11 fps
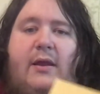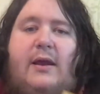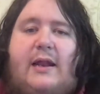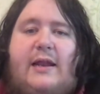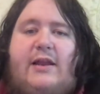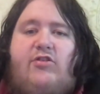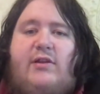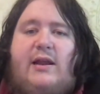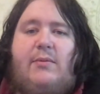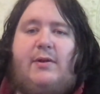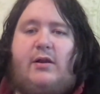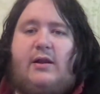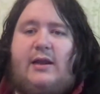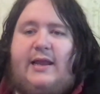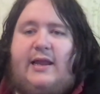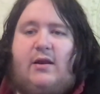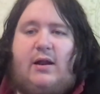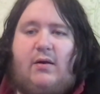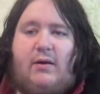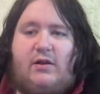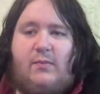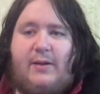And each day we are going to hear a
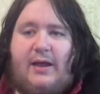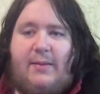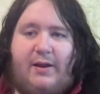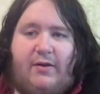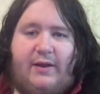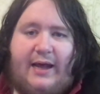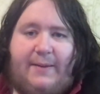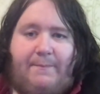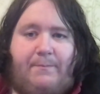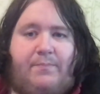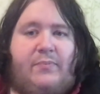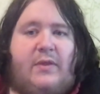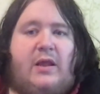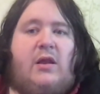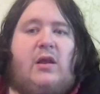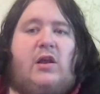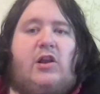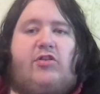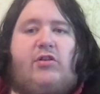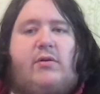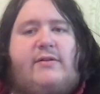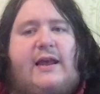little bit about that.
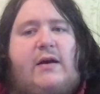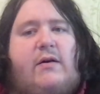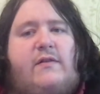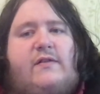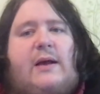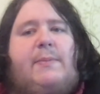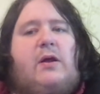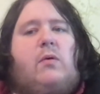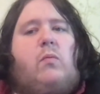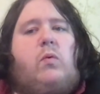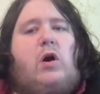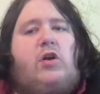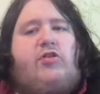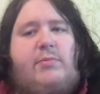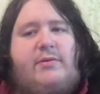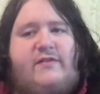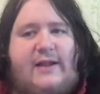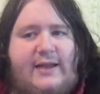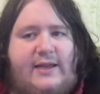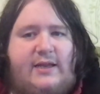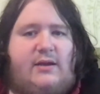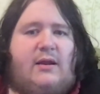She'll tell us about what she was
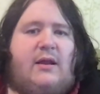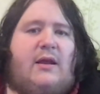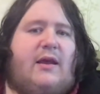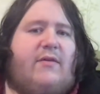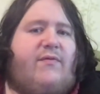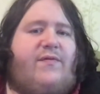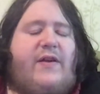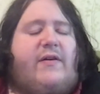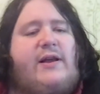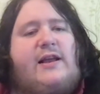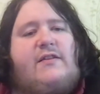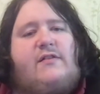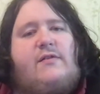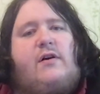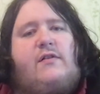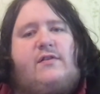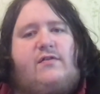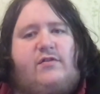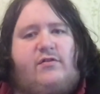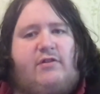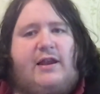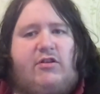thinking and feeling as lots of
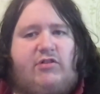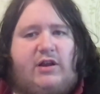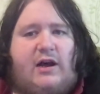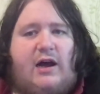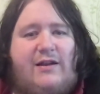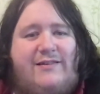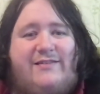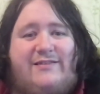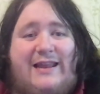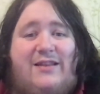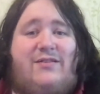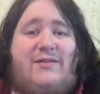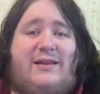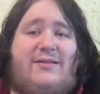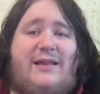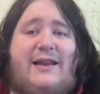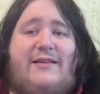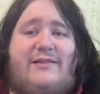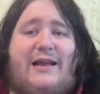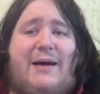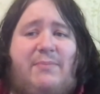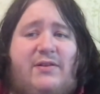strange and unsettling things
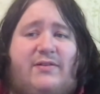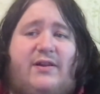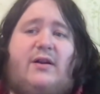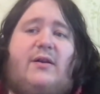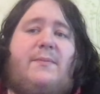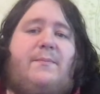happened to her.